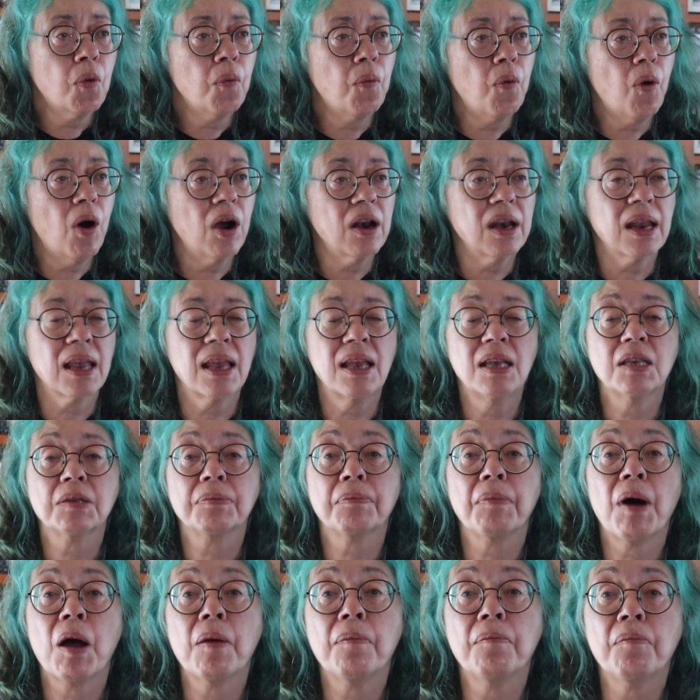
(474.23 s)
What is
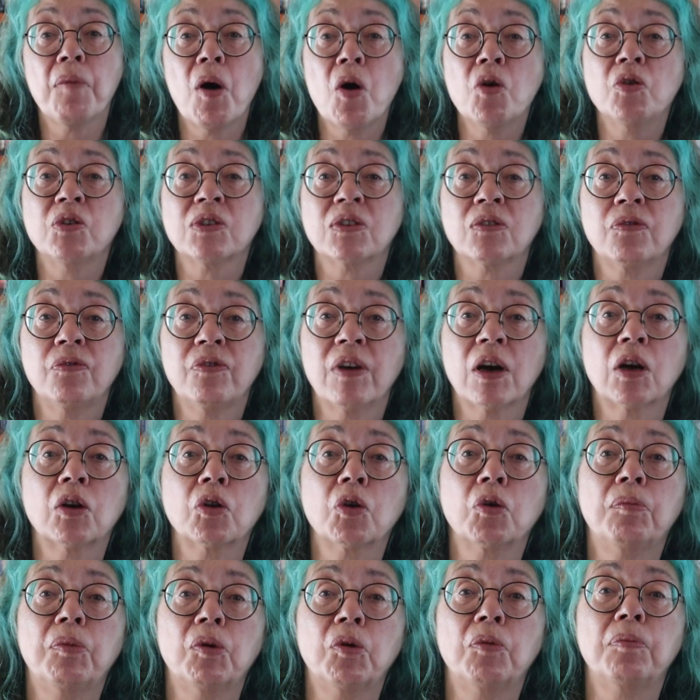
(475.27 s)
my most
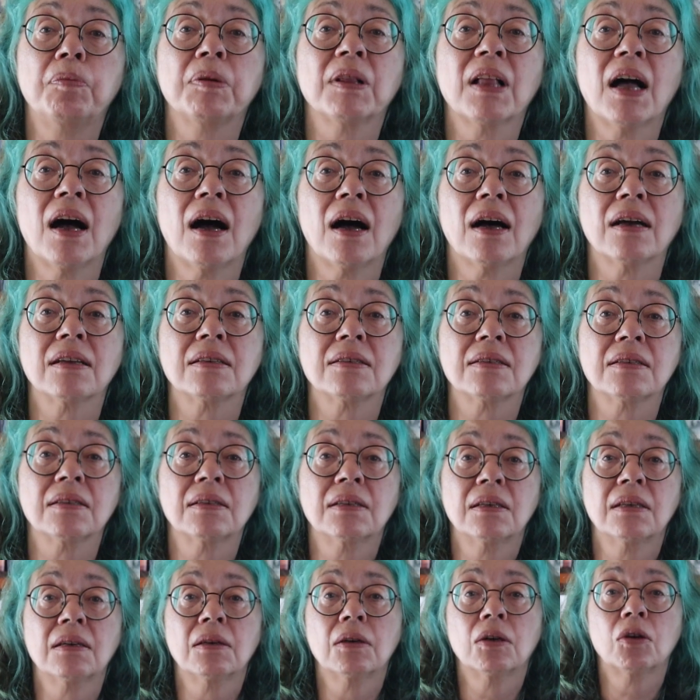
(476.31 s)
valuable plant?
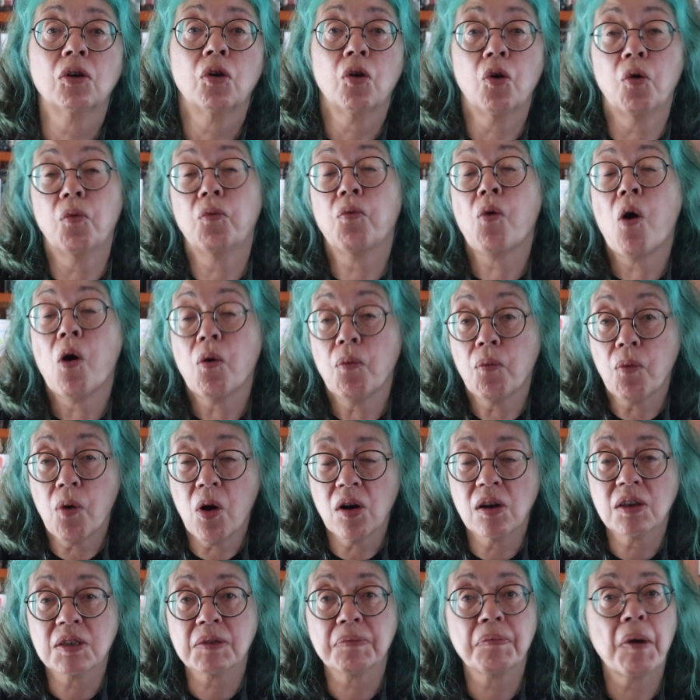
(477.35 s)
Or what
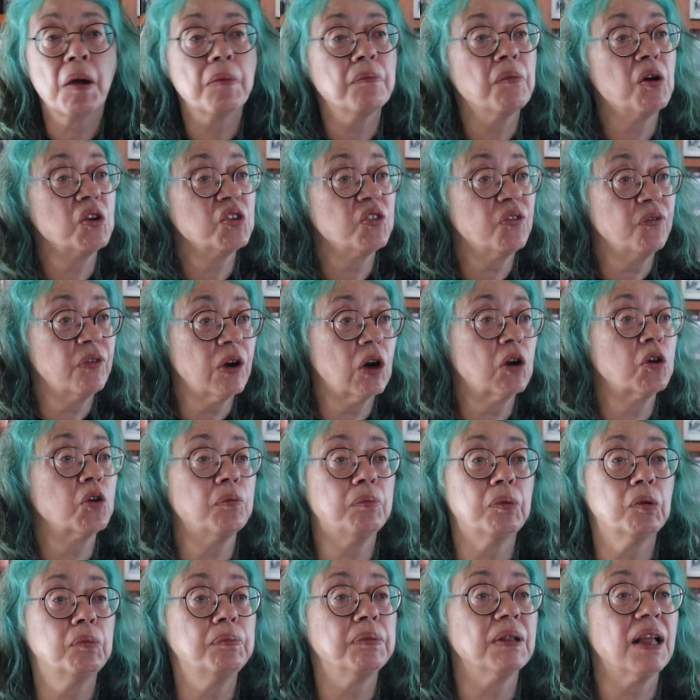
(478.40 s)
was my most
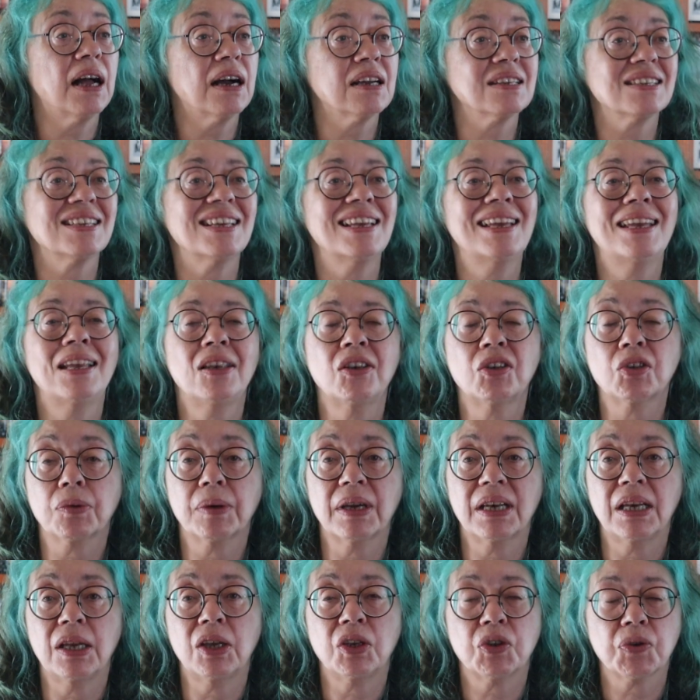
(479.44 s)
valuable plant in
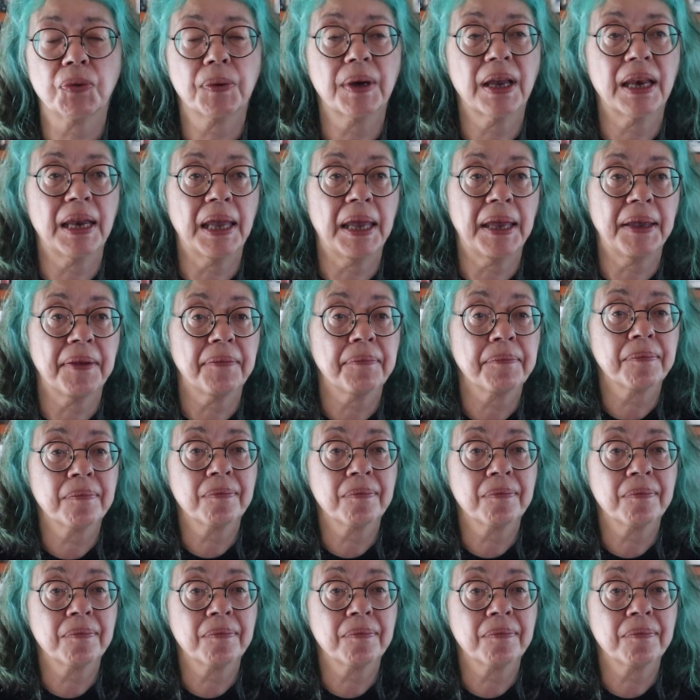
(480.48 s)
2020?